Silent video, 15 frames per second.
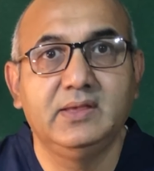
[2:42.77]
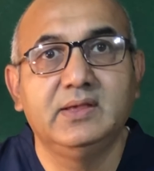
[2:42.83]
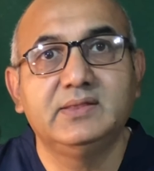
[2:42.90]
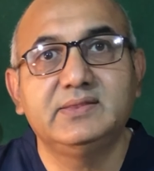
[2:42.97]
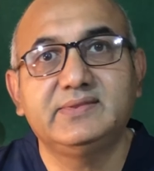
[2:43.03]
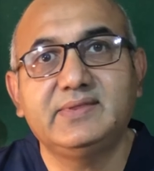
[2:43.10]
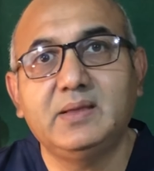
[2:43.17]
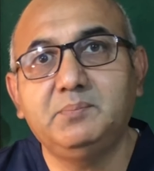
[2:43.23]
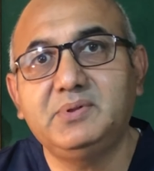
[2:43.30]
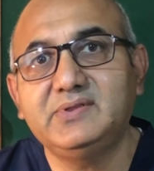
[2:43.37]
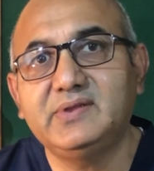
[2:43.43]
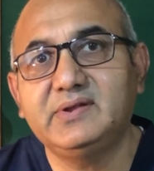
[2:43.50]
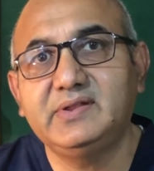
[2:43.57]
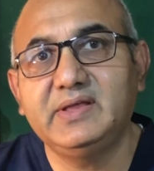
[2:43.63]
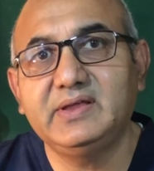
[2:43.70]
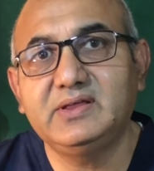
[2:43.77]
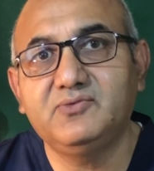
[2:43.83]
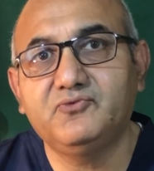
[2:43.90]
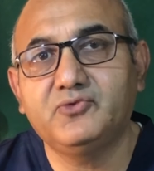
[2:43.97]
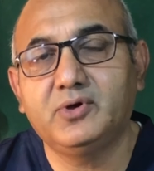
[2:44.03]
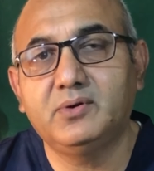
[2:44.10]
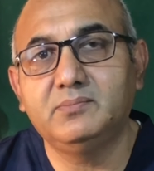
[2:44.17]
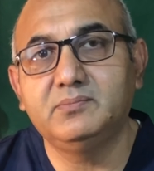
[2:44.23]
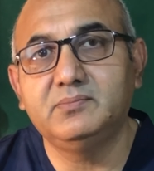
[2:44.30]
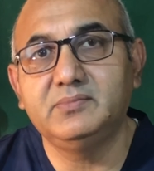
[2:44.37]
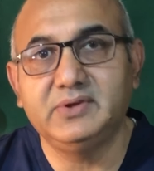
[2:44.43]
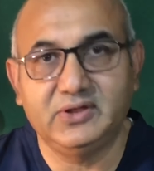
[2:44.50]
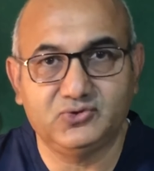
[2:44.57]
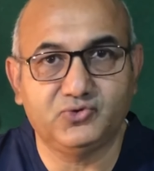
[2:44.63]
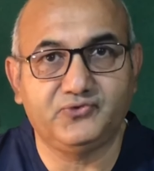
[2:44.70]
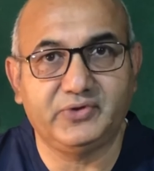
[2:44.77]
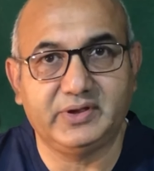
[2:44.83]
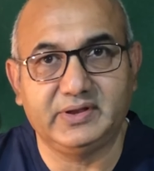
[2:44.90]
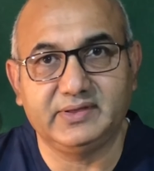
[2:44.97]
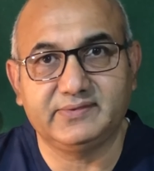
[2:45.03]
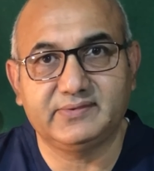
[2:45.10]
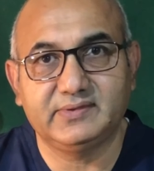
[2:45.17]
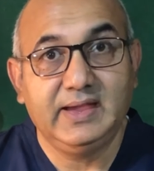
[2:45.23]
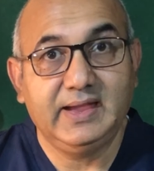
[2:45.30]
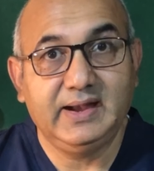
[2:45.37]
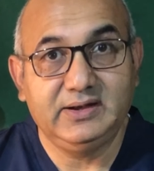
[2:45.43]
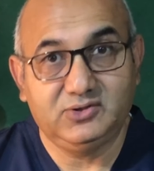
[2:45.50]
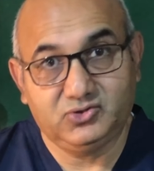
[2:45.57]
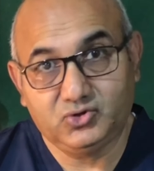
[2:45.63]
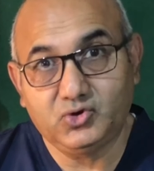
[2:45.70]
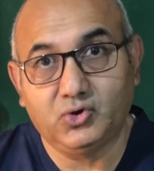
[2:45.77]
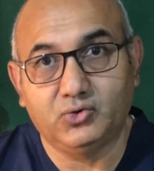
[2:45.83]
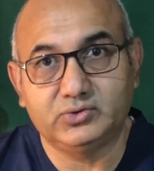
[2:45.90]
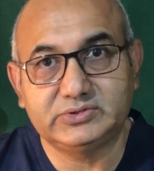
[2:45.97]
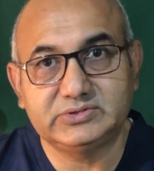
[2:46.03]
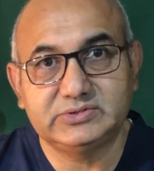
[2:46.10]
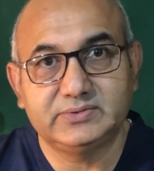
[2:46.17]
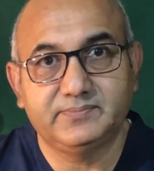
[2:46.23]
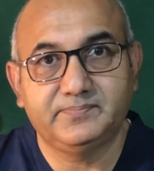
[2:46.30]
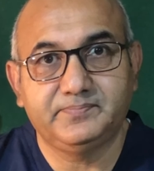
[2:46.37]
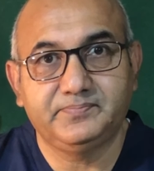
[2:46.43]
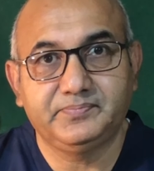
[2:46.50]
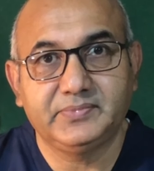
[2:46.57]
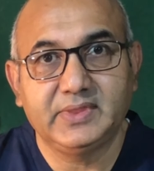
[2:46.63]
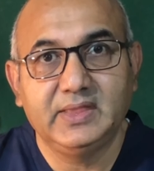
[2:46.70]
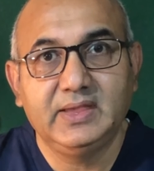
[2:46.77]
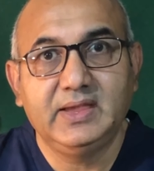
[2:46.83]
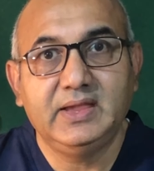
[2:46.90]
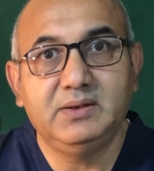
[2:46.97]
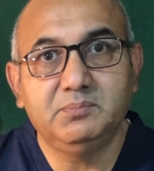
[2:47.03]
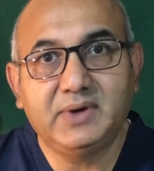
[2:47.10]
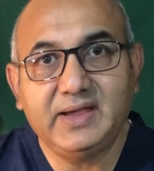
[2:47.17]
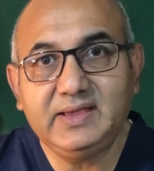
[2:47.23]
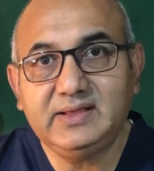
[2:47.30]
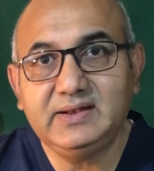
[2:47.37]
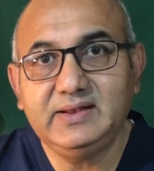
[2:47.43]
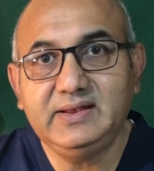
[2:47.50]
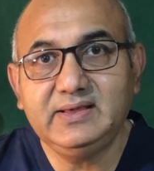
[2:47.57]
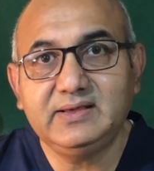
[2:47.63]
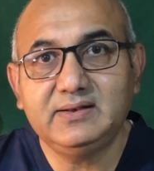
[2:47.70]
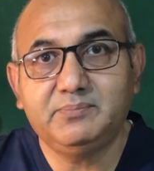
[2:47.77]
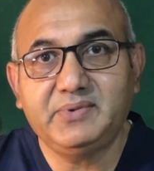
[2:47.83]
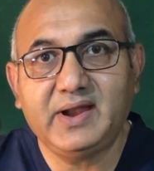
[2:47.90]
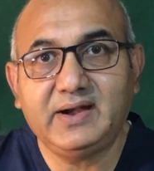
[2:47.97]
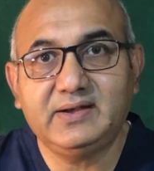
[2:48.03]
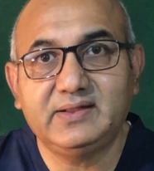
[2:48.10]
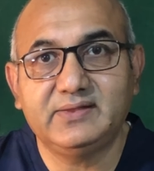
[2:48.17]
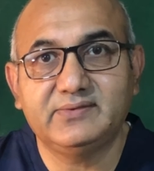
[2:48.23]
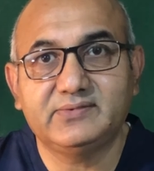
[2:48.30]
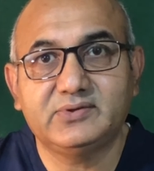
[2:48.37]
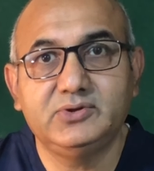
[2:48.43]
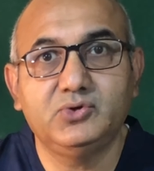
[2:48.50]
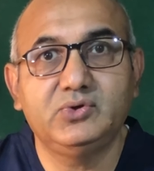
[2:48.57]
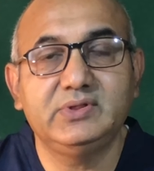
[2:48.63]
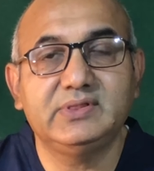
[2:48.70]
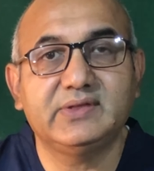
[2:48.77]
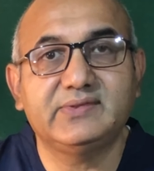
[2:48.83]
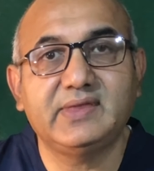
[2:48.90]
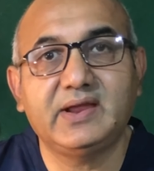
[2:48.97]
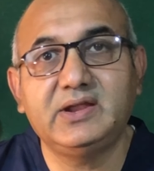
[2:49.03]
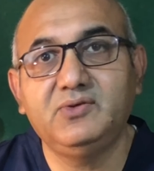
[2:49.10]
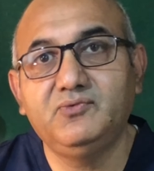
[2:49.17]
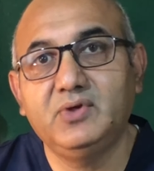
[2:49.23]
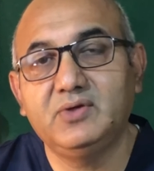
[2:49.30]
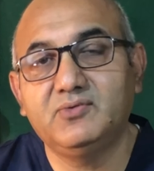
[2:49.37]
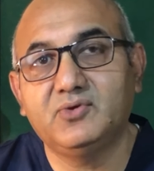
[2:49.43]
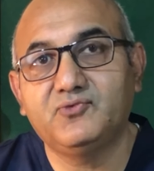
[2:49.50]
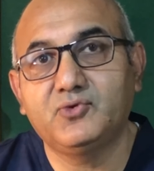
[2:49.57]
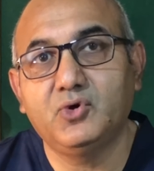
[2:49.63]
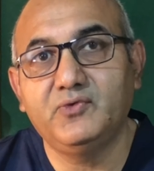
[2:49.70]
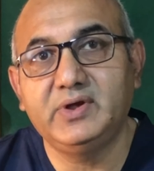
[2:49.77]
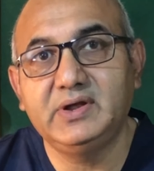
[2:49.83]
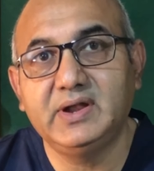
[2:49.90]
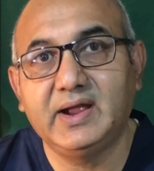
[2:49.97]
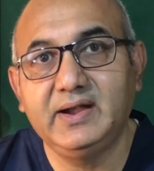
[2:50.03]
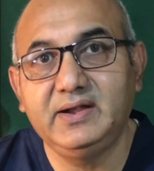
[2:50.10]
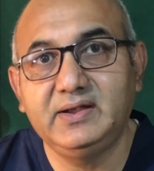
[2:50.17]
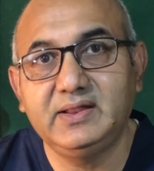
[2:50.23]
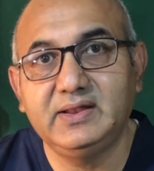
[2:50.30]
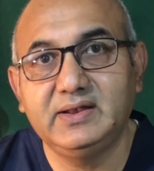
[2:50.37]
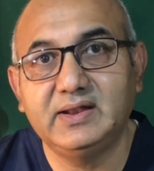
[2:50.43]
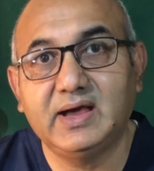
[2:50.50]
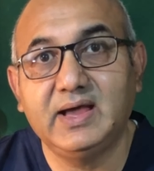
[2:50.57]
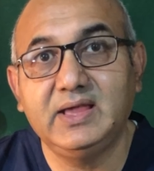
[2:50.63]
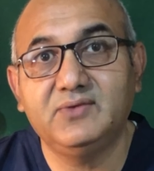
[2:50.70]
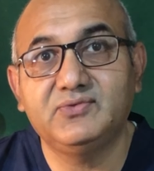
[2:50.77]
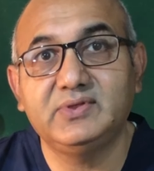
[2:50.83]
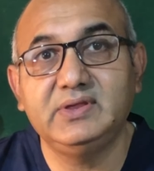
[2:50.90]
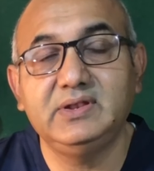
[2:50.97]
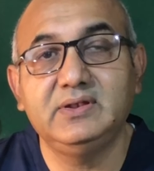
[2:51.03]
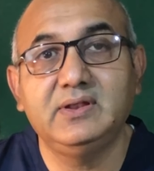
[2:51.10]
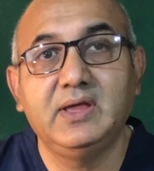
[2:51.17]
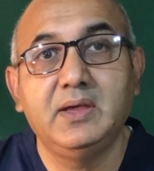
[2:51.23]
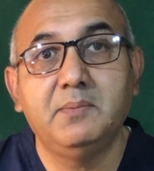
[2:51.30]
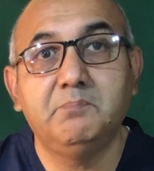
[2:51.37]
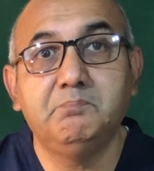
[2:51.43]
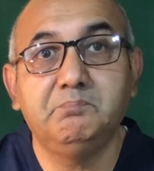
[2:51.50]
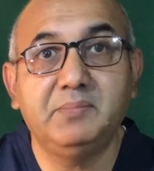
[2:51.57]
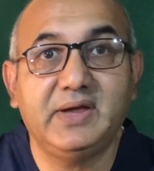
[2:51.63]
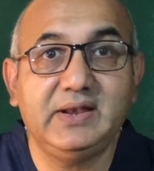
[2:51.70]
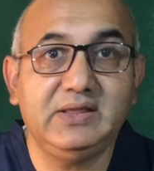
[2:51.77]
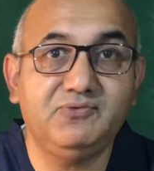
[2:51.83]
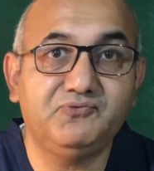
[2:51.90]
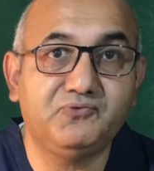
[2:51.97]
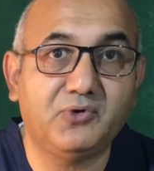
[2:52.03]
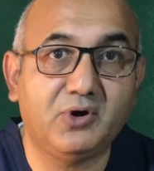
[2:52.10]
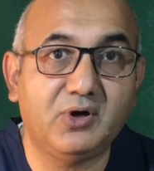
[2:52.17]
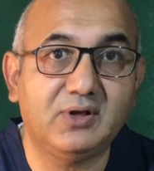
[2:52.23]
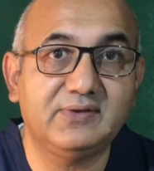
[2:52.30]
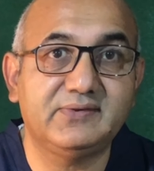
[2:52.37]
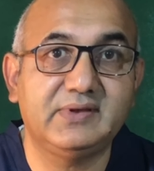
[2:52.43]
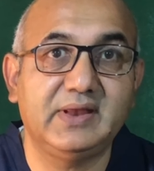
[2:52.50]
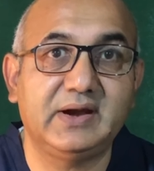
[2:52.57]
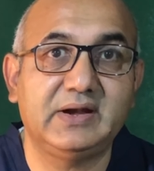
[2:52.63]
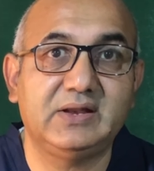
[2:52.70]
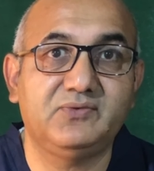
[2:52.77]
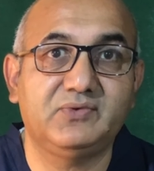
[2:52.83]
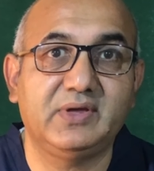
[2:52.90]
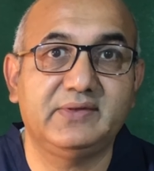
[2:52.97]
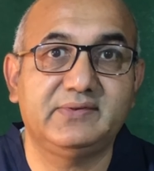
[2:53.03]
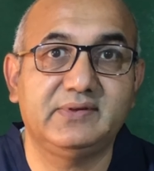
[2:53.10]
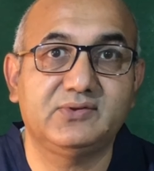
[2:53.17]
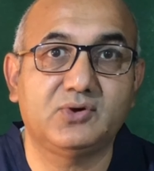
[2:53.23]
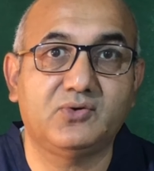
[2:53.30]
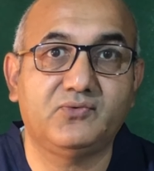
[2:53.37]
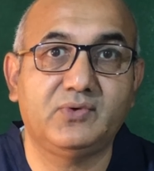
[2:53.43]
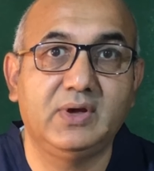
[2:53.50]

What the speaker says: The samples are taken from nasopharynx and throat. In my clinical practice during the second wave of COVID-19, I have seen many false negative cases of